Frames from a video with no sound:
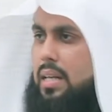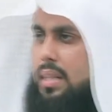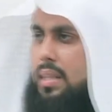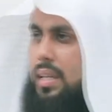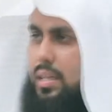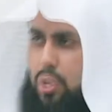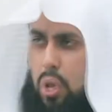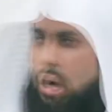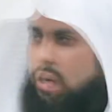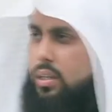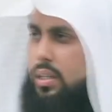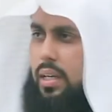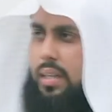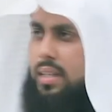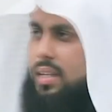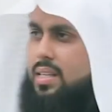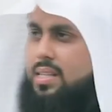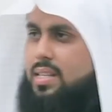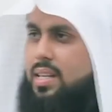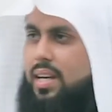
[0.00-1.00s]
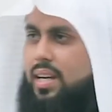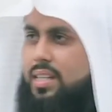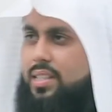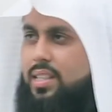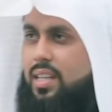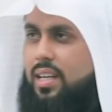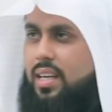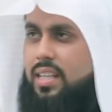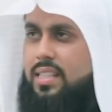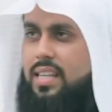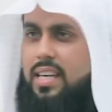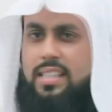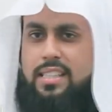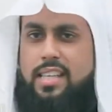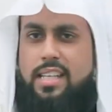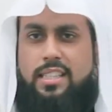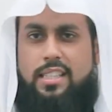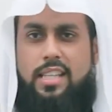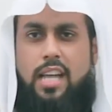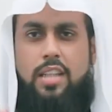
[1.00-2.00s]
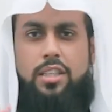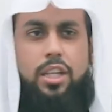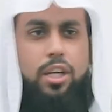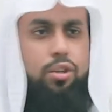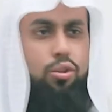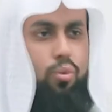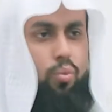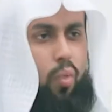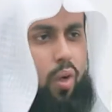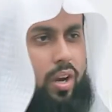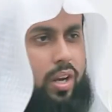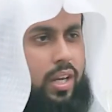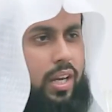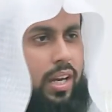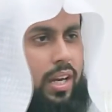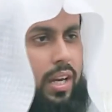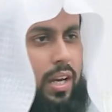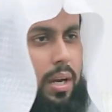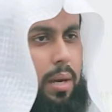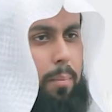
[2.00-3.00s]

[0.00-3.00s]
The doctor, the surgeon, he says, there's nothing to worry.